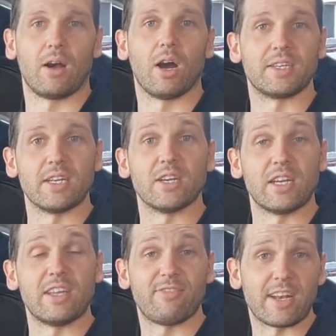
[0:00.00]
idea
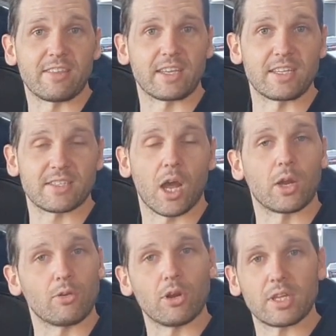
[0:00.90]
if anything is
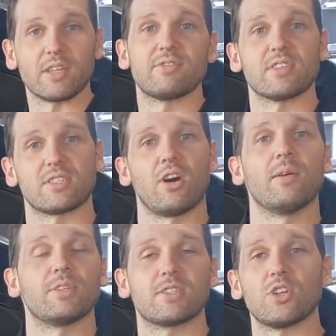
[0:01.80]
going wrong, it gives us
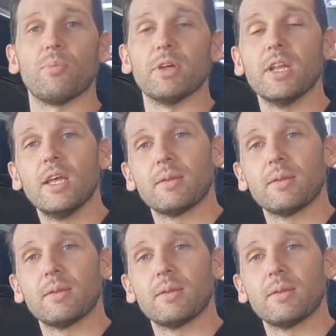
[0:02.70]
time to stop it.